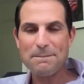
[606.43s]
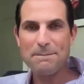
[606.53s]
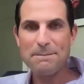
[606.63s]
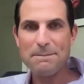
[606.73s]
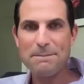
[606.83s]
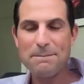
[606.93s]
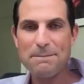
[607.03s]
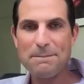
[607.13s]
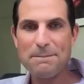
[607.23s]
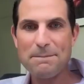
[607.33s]
I forget what
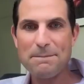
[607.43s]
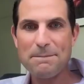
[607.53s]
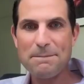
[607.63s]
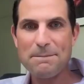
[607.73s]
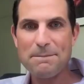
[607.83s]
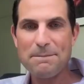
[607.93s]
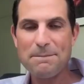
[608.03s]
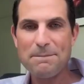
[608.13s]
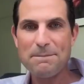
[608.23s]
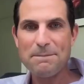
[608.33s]
other goofy shit
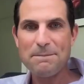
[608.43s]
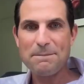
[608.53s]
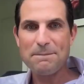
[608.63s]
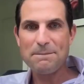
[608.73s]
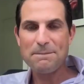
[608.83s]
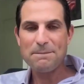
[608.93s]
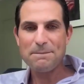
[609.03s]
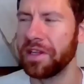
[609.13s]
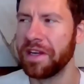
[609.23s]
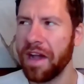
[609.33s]
does he say,
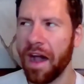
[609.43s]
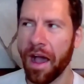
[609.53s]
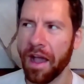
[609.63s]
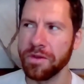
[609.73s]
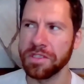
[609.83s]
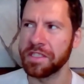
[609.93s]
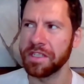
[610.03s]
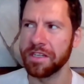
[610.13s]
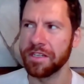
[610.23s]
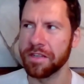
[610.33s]
but I was
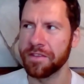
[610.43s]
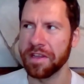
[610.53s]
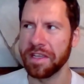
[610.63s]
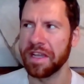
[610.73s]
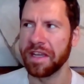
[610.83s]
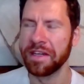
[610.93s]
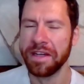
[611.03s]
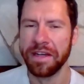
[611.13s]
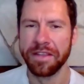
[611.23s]
sitting there thinking,